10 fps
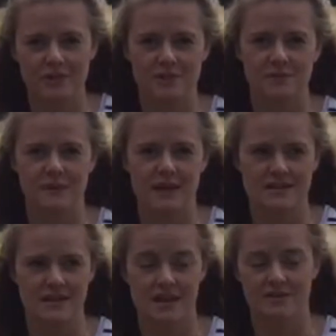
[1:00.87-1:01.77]
which is
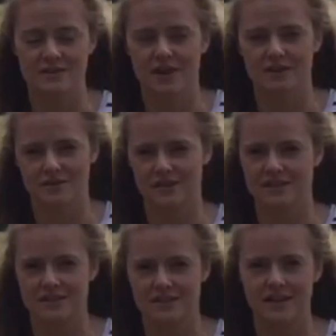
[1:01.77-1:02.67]
based here in
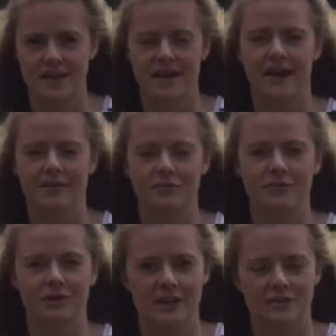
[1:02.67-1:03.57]
Cirencester at the Royal